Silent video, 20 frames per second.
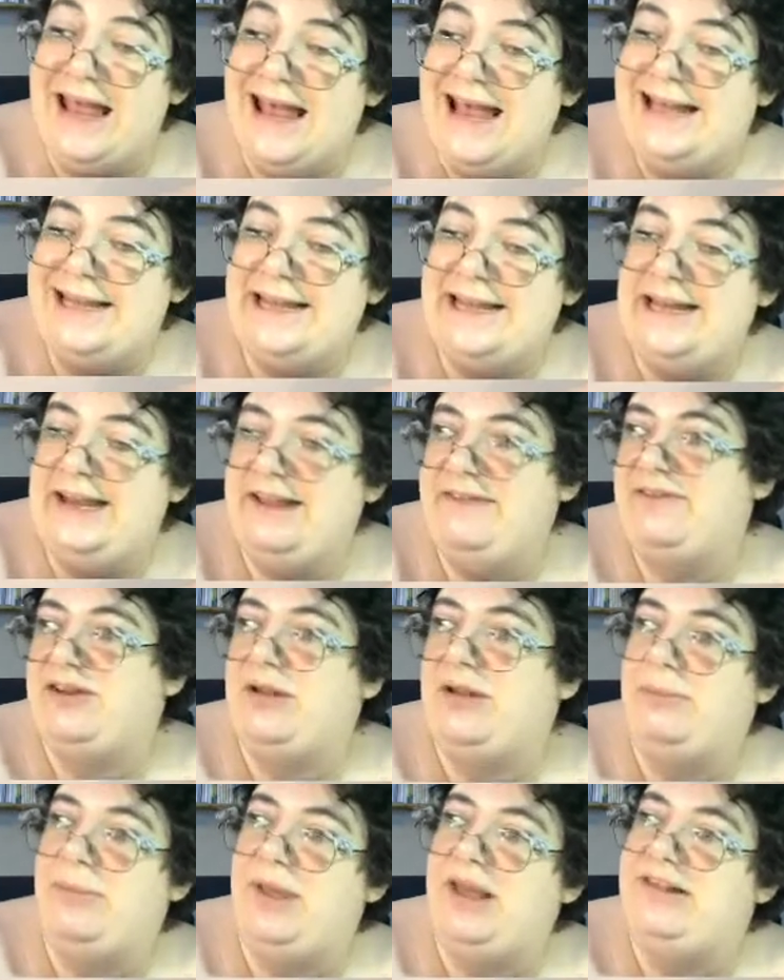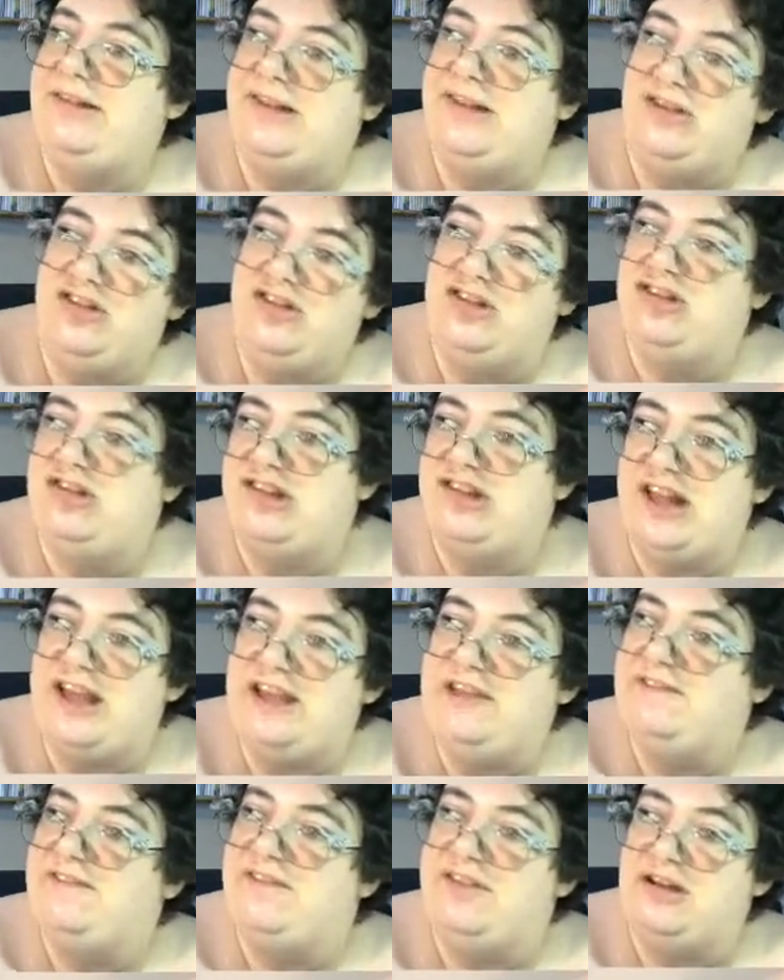delivered a message and
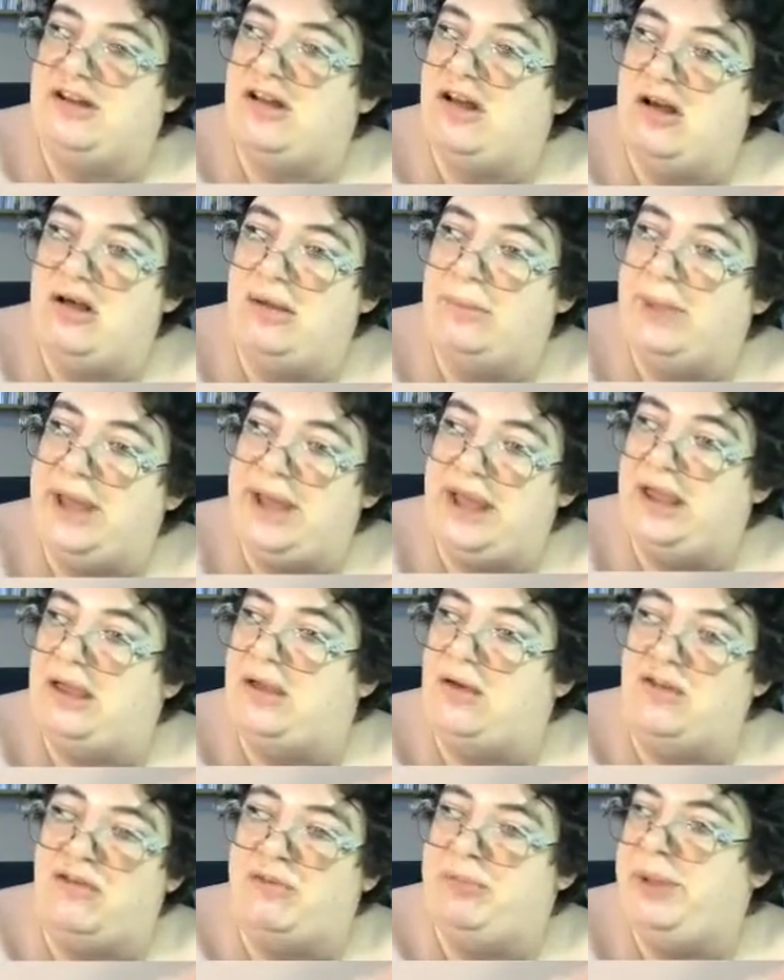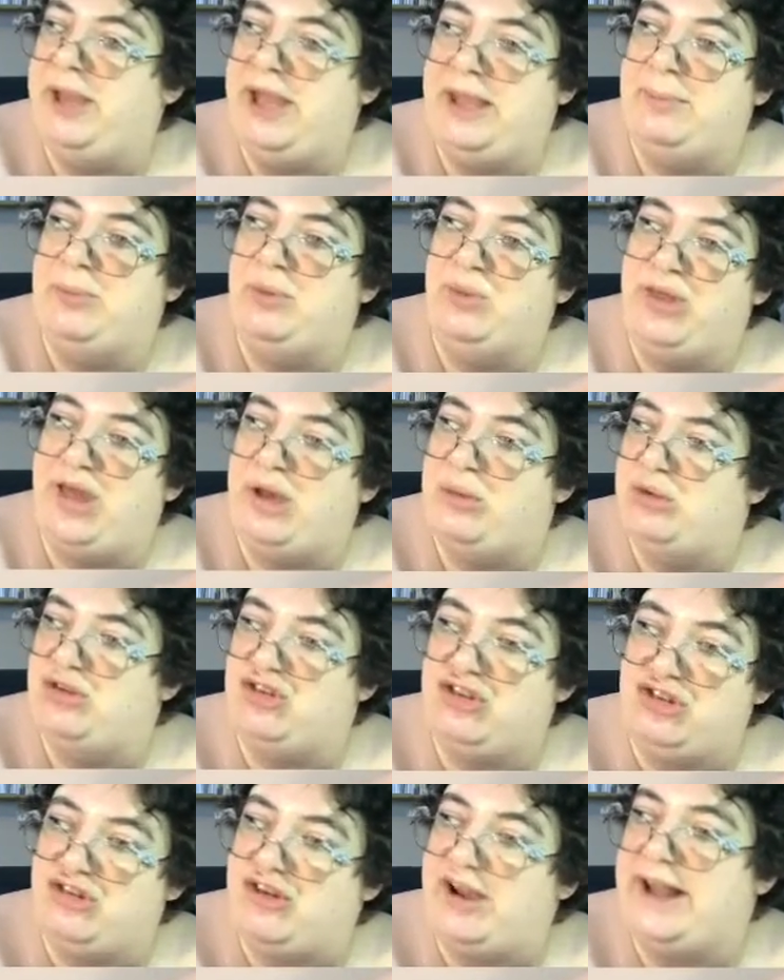saved an army of people that were
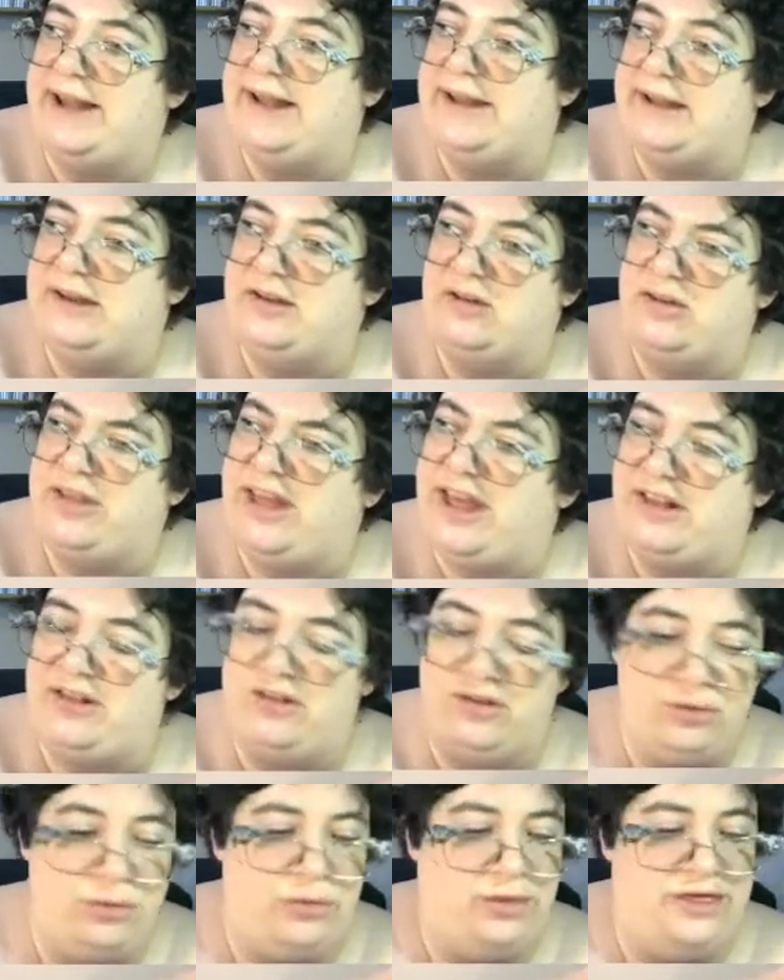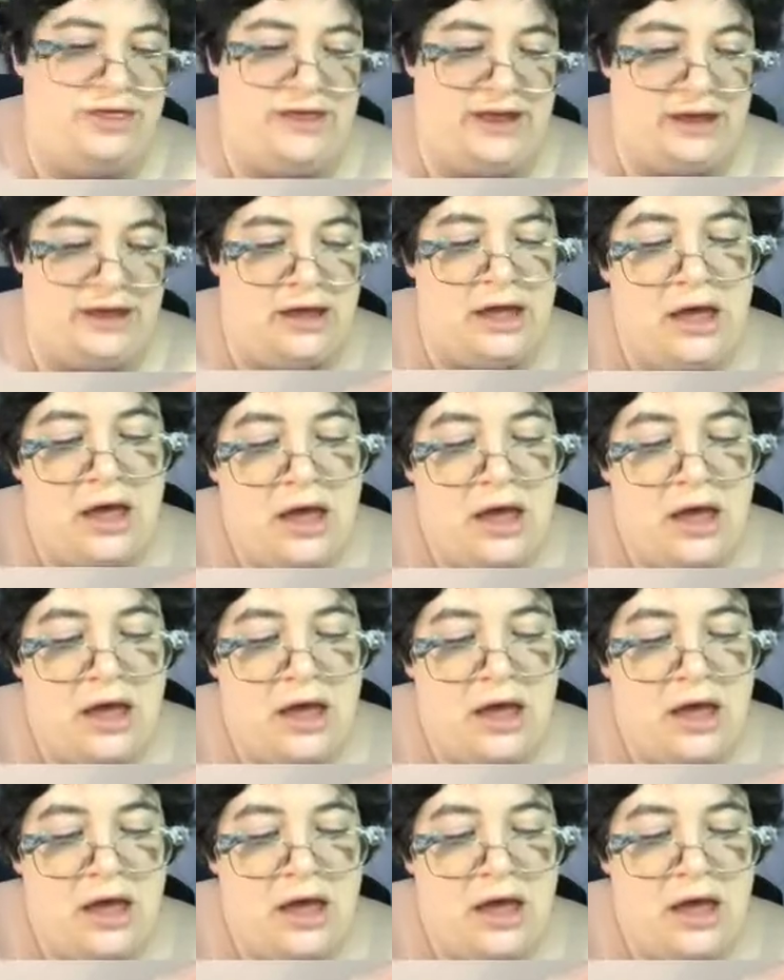stranded or that sort of thing.